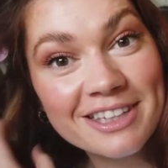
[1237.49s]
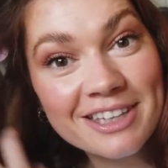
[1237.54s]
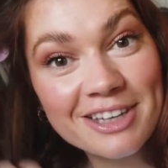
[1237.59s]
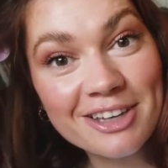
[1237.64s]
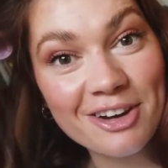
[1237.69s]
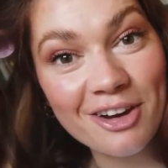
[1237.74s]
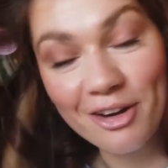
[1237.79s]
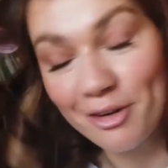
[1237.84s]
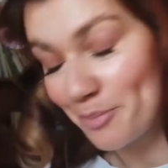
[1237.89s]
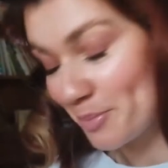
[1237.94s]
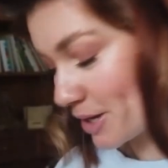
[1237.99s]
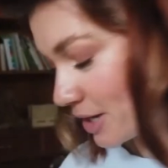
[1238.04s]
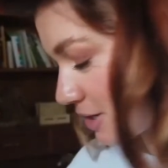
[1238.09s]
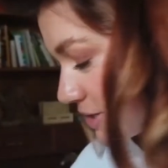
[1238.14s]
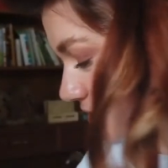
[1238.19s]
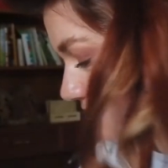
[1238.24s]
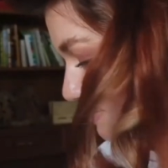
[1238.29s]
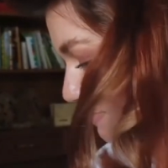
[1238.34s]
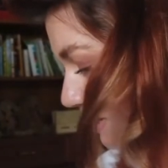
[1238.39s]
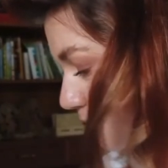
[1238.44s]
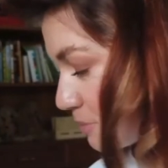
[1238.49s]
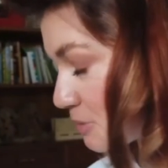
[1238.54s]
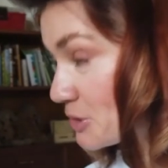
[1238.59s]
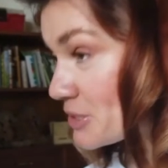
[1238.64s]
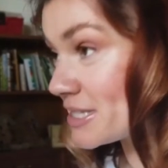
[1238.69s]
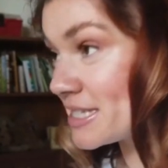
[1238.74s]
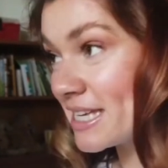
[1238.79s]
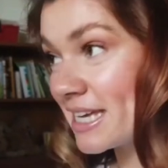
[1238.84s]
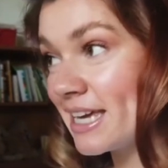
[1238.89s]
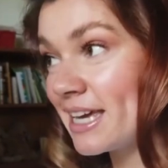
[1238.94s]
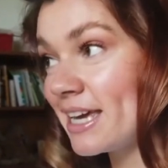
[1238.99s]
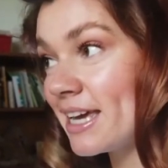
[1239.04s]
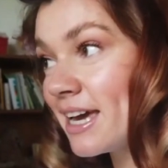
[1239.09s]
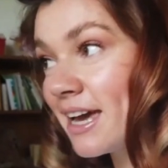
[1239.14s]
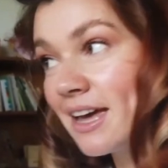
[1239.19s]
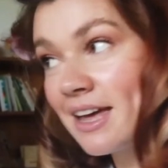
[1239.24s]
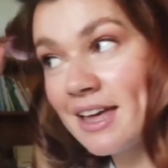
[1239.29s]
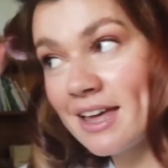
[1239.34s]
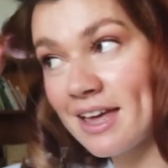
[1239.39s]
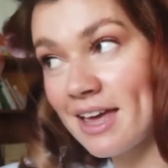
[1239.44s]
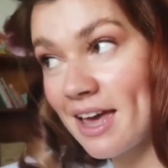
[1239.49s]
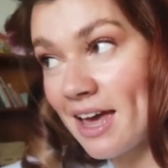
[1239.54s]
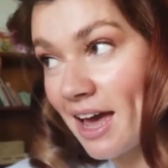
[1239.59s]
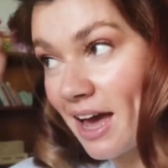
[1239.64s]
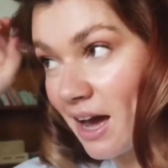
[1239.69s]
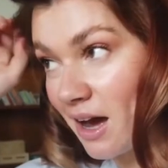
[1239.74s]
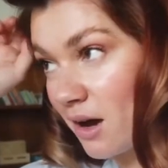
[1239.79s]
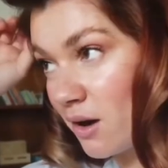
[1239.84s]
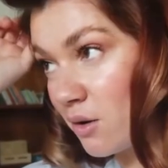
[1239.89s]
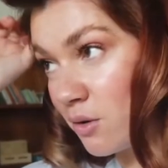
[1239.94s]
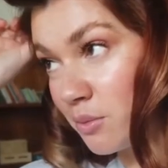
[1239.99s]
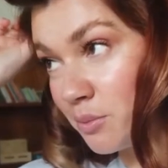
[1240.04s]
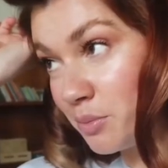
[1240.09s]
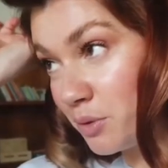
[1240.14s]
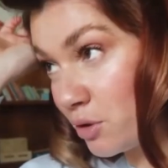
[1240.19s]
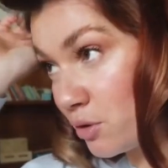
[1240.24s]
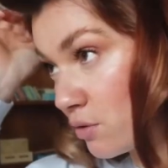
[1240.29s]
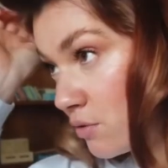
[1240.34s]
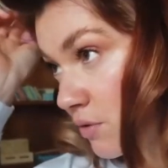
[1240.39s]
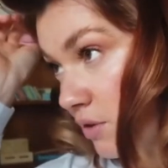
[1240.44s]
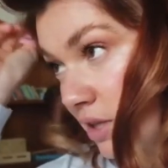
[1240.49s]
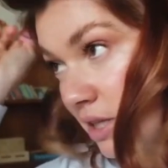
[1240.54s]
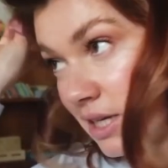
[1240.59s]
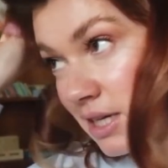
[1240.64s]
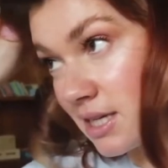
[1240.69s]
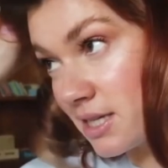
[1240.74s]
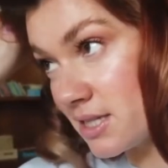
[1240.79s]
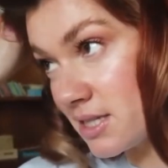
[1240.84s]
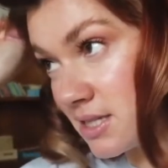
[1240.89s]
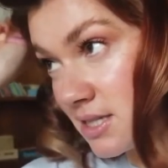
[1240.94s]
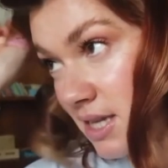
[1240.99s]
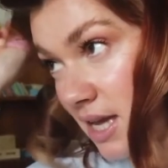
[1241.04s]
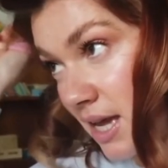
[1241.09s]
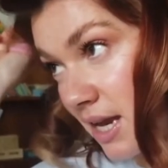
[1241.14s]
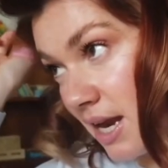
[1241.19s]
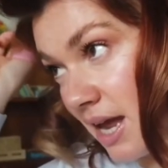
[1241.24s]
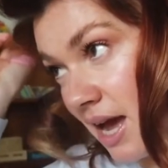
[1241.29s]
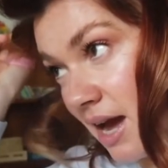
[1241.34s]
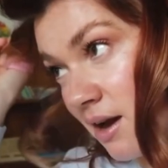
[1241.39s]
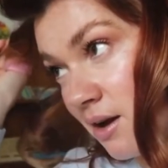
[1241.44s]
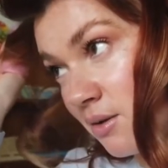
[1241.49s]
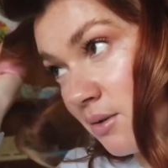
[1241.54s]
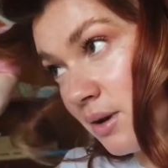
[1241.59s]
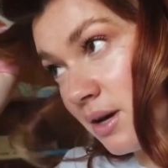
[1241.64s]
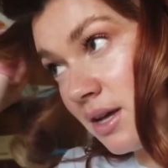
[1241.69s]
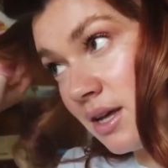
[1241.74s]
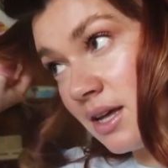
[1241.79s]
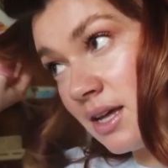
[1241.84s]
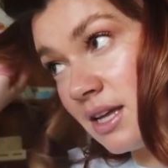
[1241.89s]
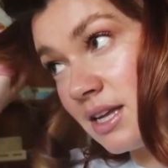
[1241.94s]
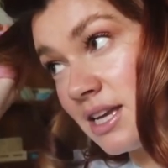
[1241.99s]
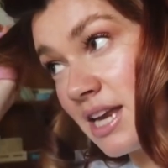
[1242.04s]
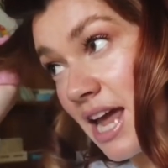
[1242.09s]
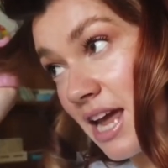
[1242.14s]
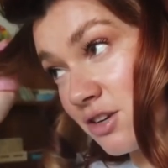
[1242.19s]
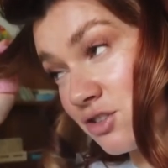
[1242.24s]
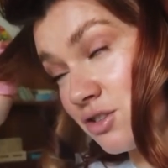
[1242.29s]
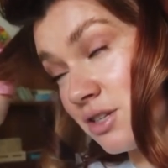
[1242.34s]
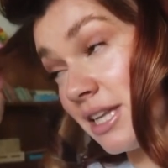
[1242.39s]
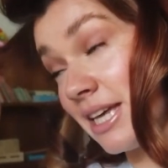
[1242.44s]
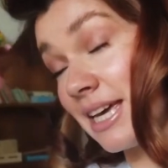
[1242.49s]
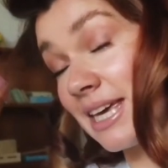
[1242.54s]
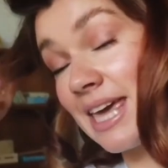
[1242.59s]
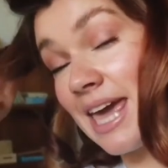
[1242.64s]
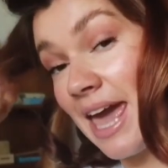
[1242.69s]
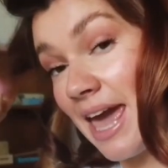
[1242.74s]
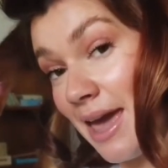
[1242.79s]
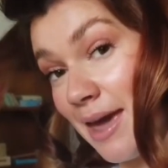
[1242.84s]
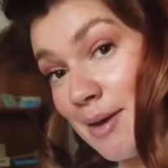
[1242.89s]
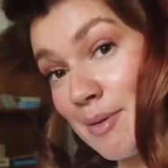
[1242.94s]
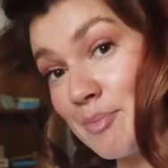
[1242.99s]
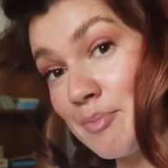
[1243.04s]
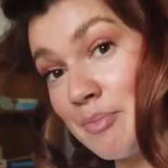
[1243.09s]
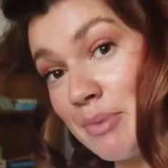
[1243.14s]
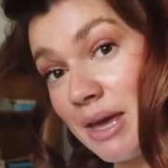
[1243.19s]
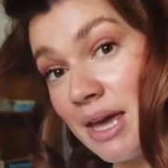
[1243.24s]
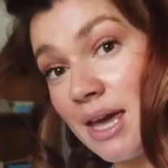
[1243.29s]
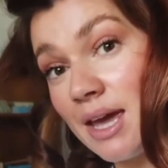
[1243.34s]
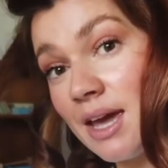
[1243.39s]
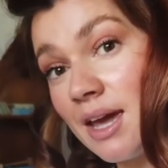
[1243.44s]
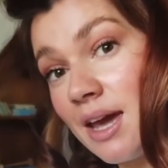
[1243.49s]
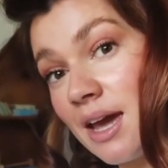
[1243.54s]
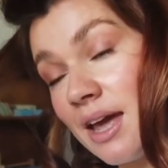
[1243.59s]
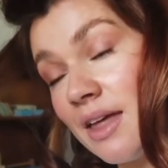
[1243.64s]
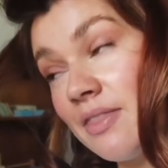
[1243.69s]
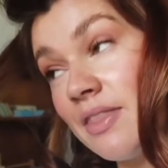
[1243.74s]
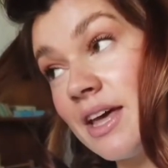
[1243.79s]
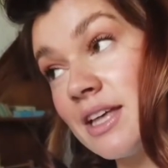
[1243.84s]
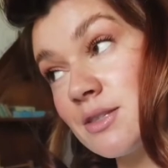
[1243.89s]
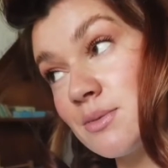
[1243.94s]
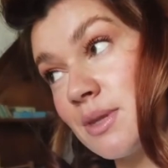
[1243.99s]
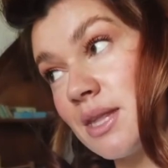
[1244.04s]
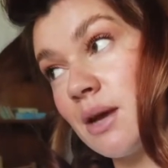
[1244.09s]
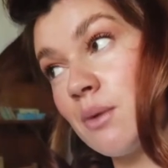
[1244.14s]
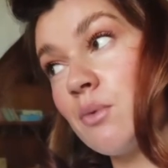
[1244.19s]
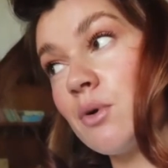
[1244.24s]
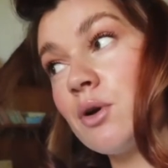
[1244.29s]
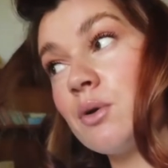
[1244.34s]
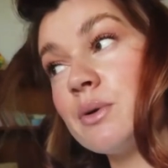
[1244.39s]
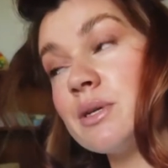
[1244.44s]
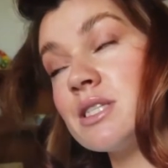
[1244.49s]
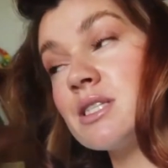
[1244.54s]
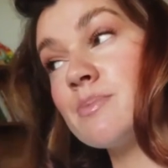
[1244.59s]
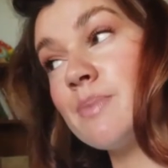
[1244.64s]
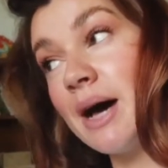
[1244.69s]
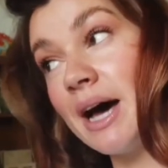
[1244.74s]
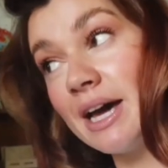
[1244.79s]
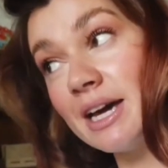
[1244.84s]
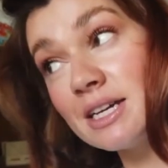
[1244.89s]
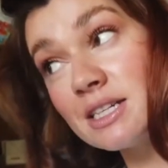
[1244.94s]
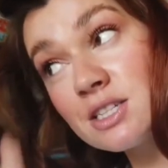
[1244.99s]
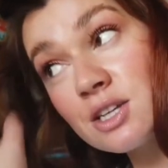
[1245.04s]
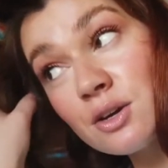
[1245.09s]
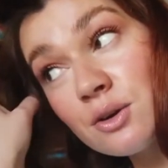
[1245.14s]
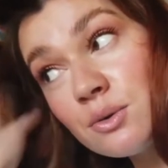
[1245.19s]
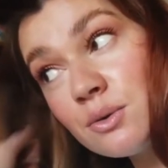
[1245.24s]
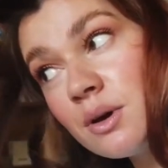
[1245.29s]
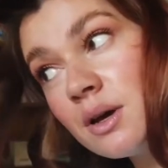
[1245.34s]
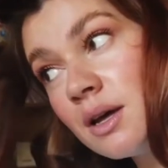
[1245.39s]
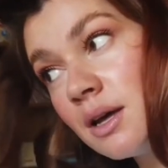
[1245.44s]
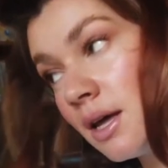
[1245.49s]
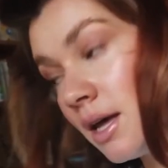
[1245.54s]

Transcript: you know, because people see how beautiful it is and how natural it can be, and that's what they want to aspire to.